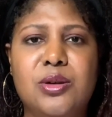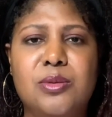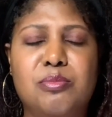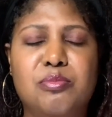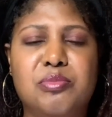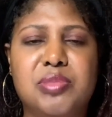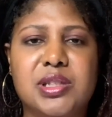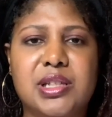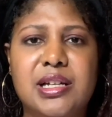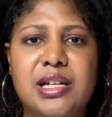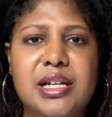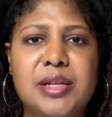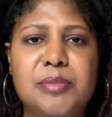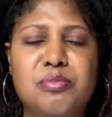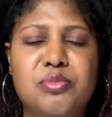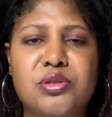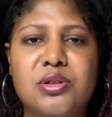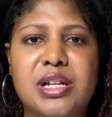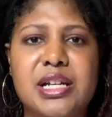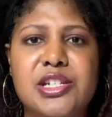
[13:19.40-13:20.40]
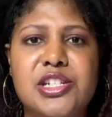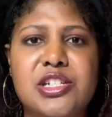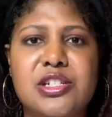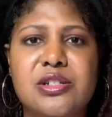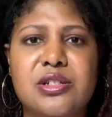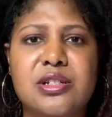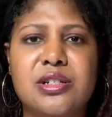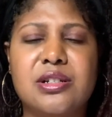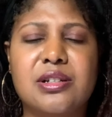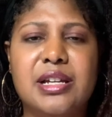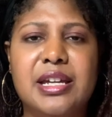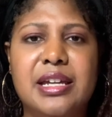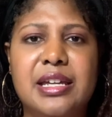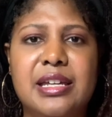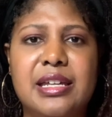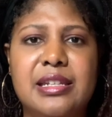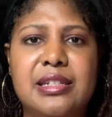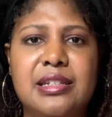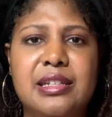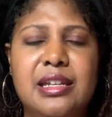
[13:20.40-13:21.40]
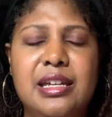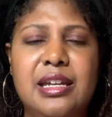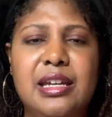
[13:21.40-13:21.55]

blood pressure, and,